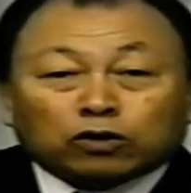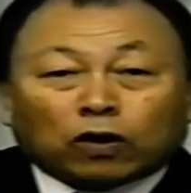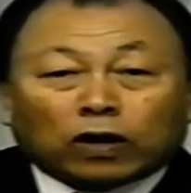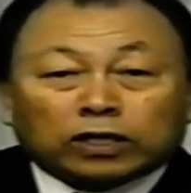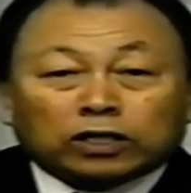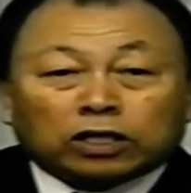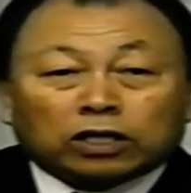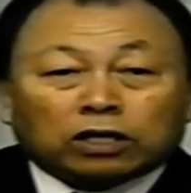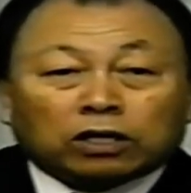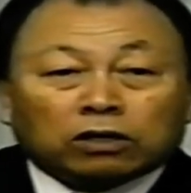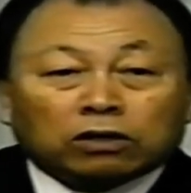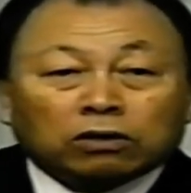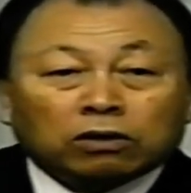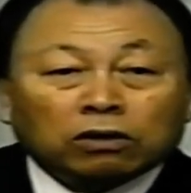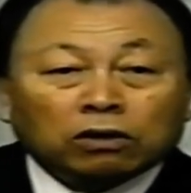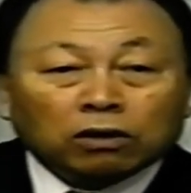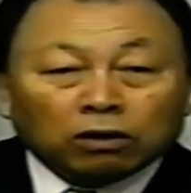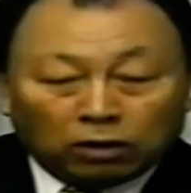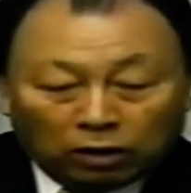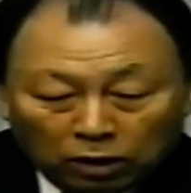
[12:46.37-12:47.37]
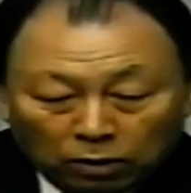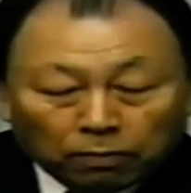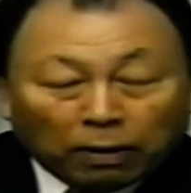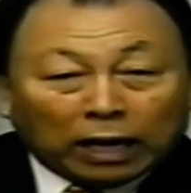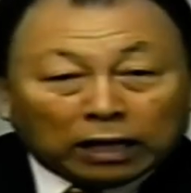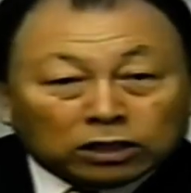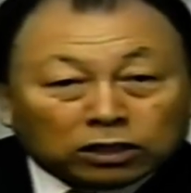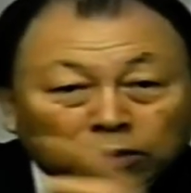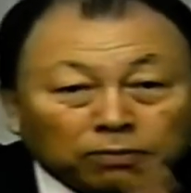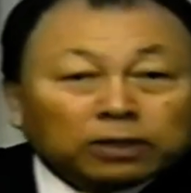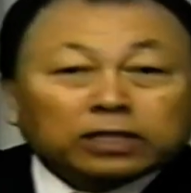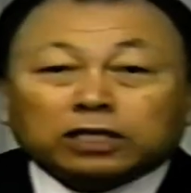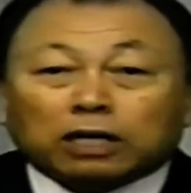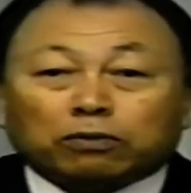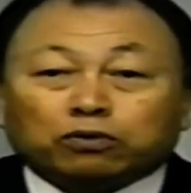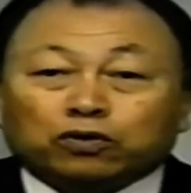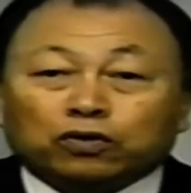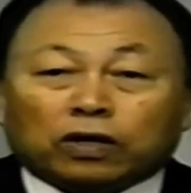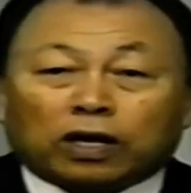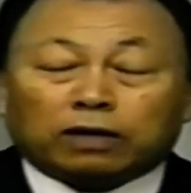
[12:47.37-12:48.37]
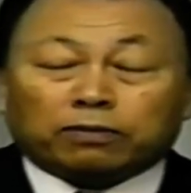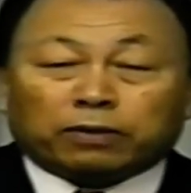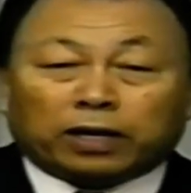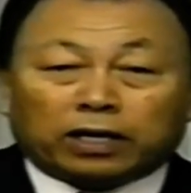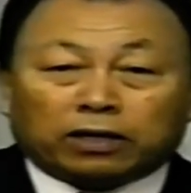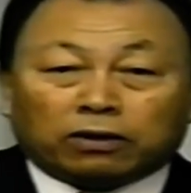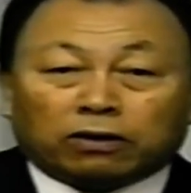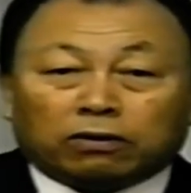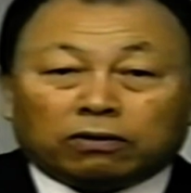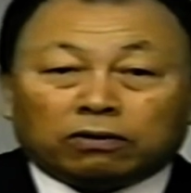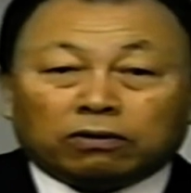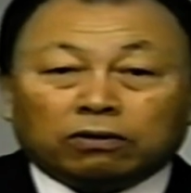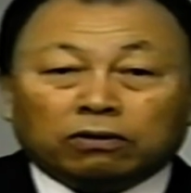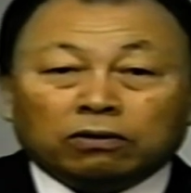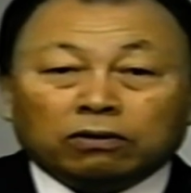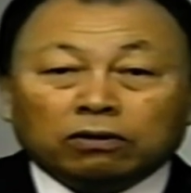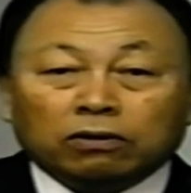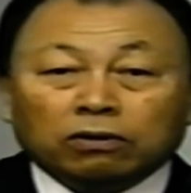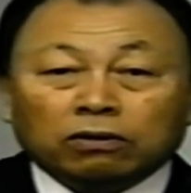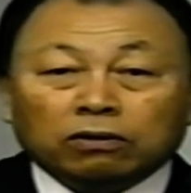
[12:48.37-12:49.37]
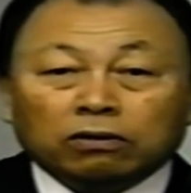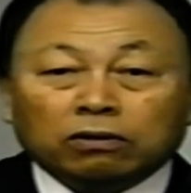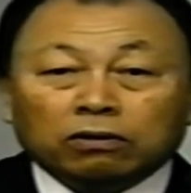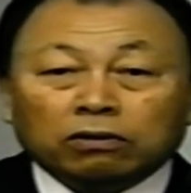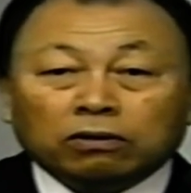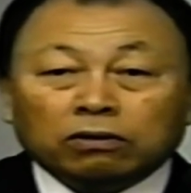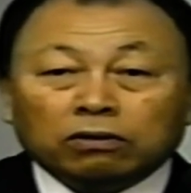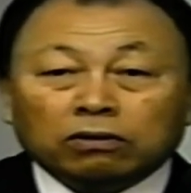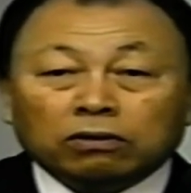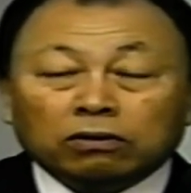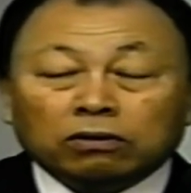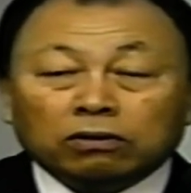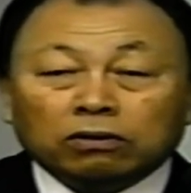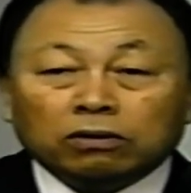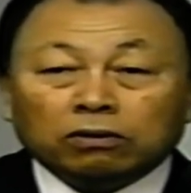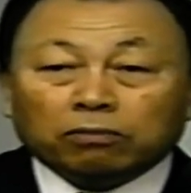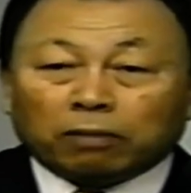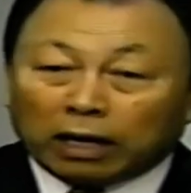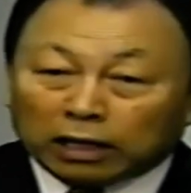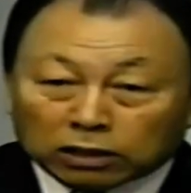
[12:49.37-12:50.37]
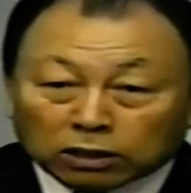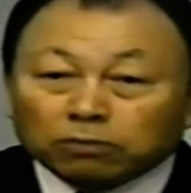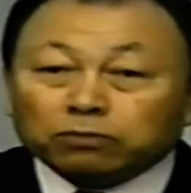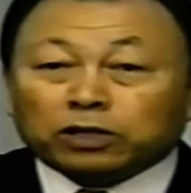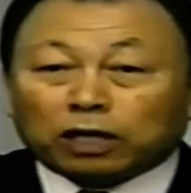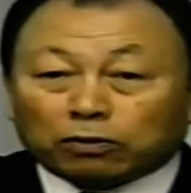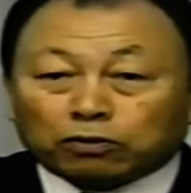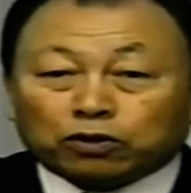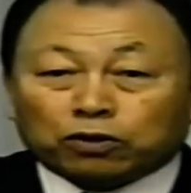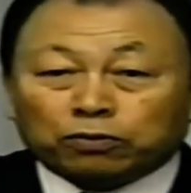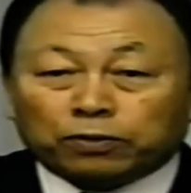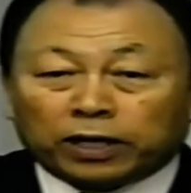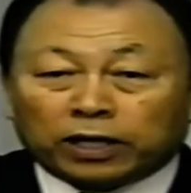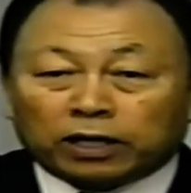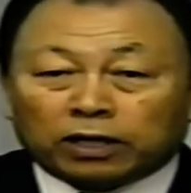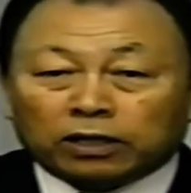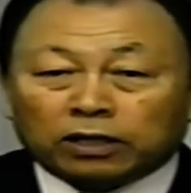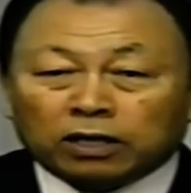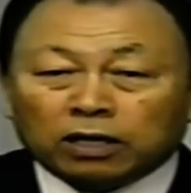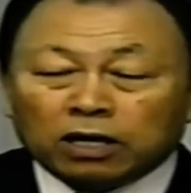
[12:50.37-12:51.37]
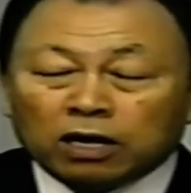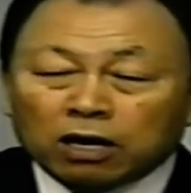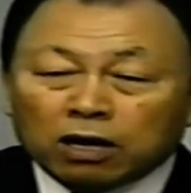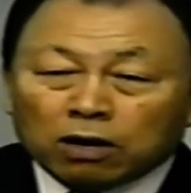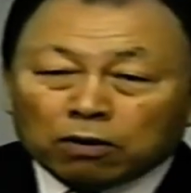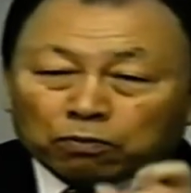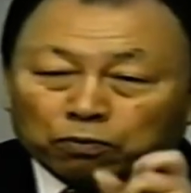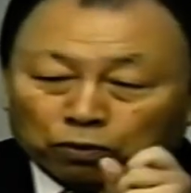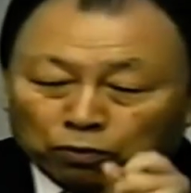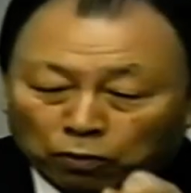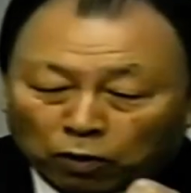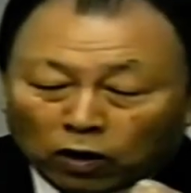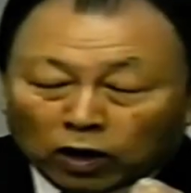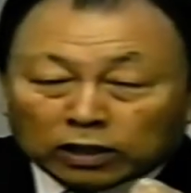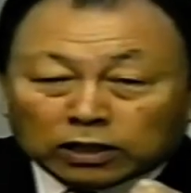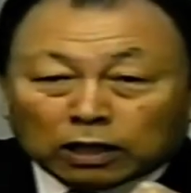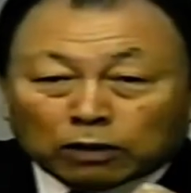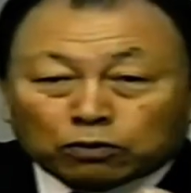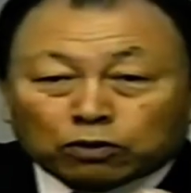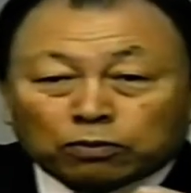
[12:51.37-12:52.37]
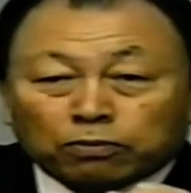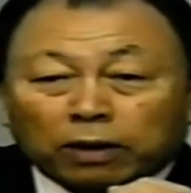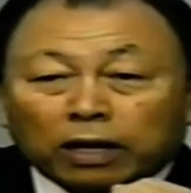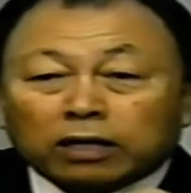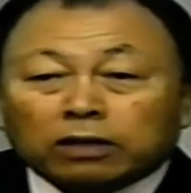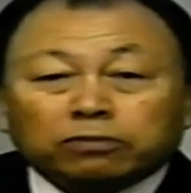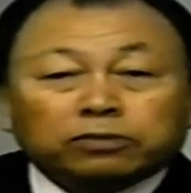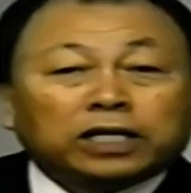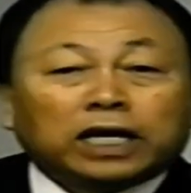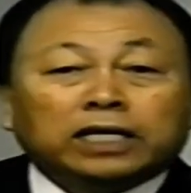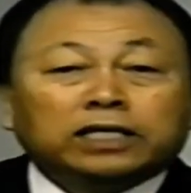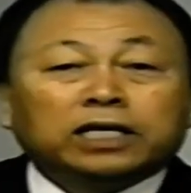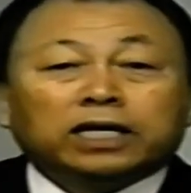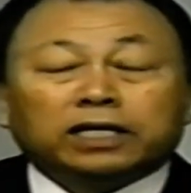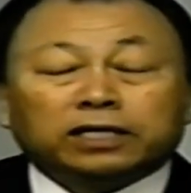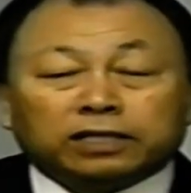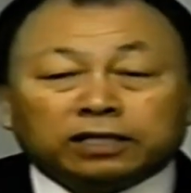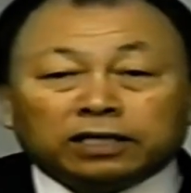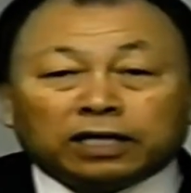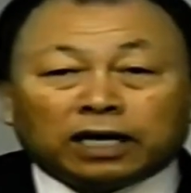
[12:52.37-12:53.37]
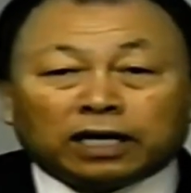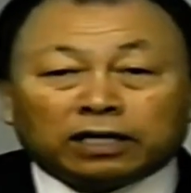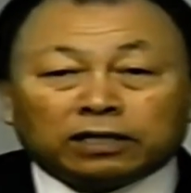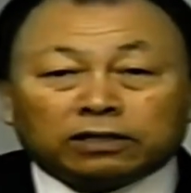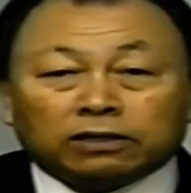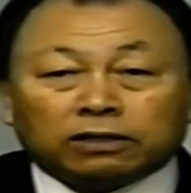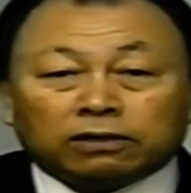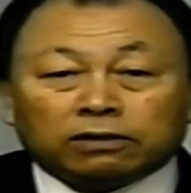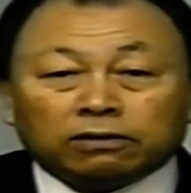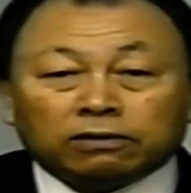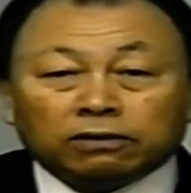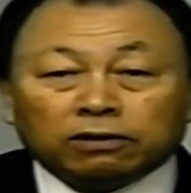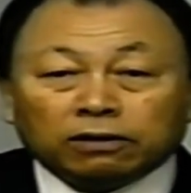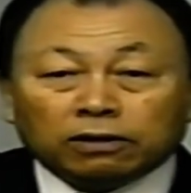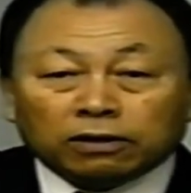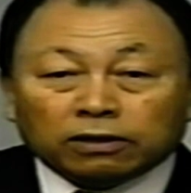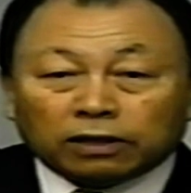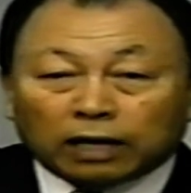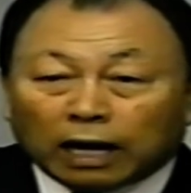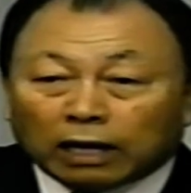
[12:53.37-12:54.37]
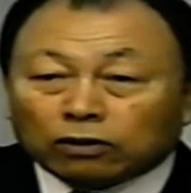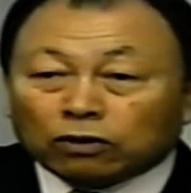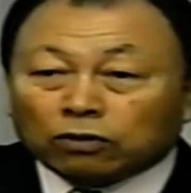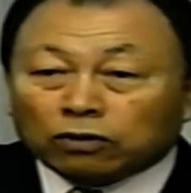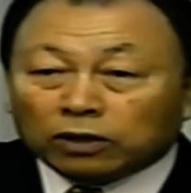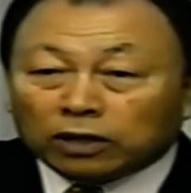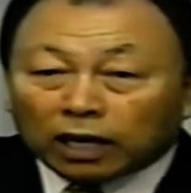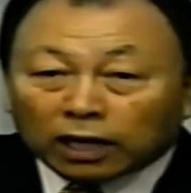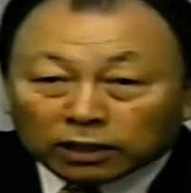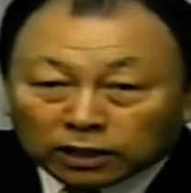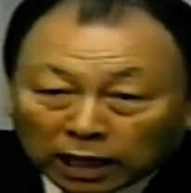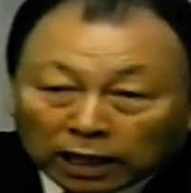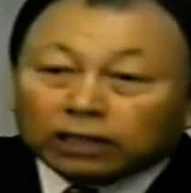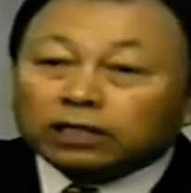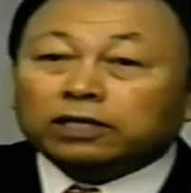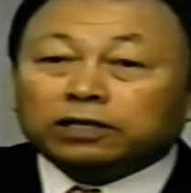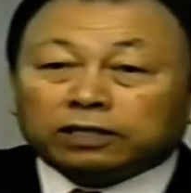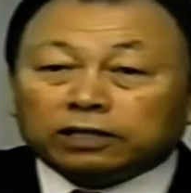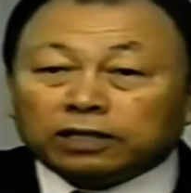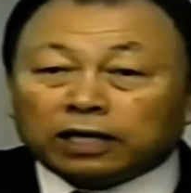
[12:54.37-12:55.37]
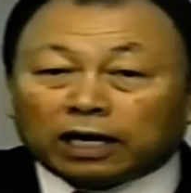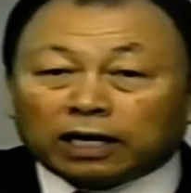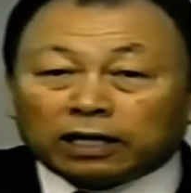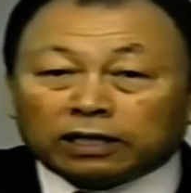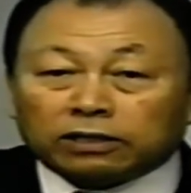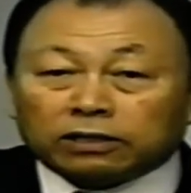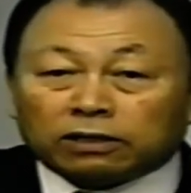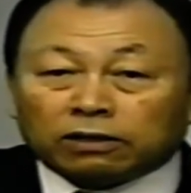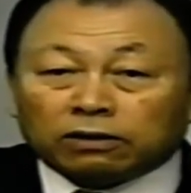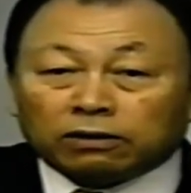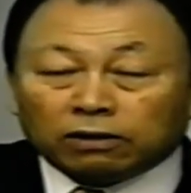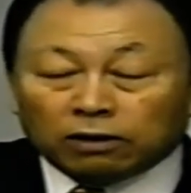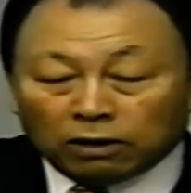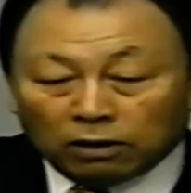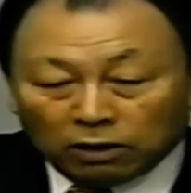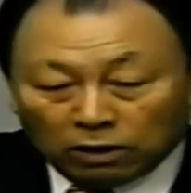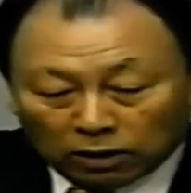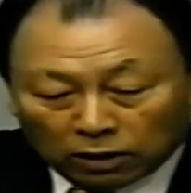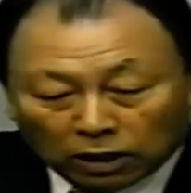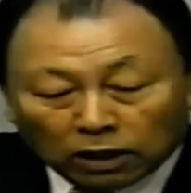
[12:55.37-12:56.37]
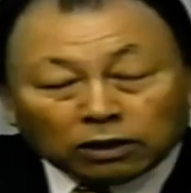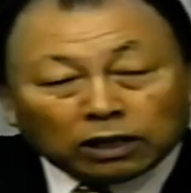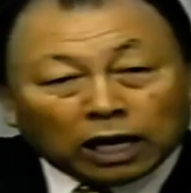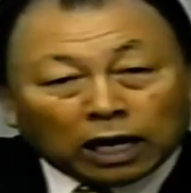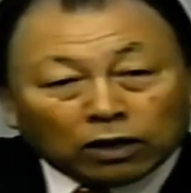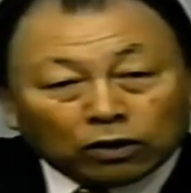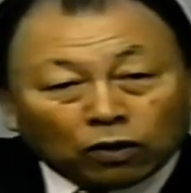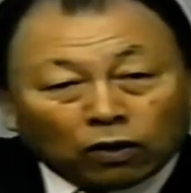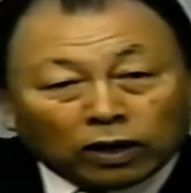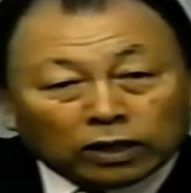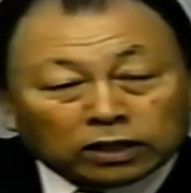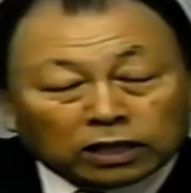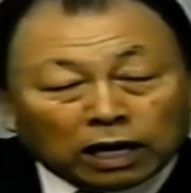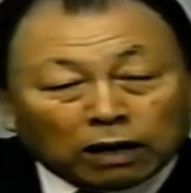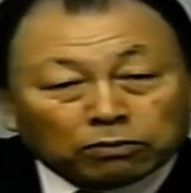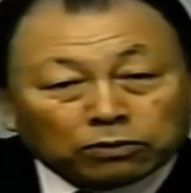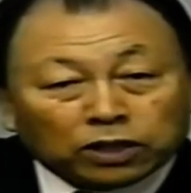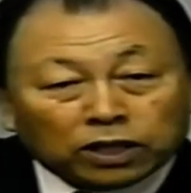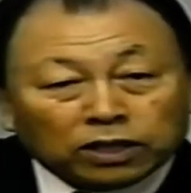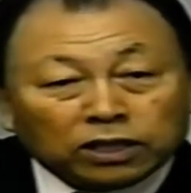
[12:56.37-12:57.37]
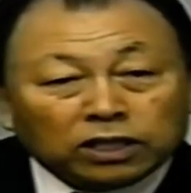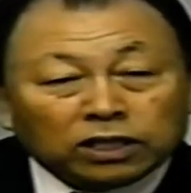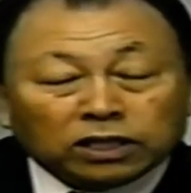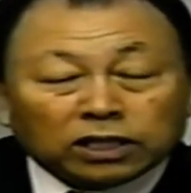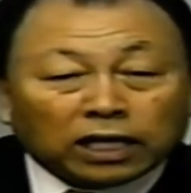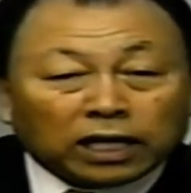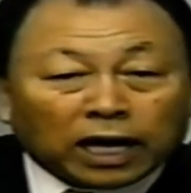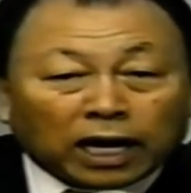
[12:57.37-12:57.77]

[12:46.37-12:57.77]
and have this nutritious medicine, which is to eat the word, which makes your blood healthy. So as much as the parents eat, the children become healthy.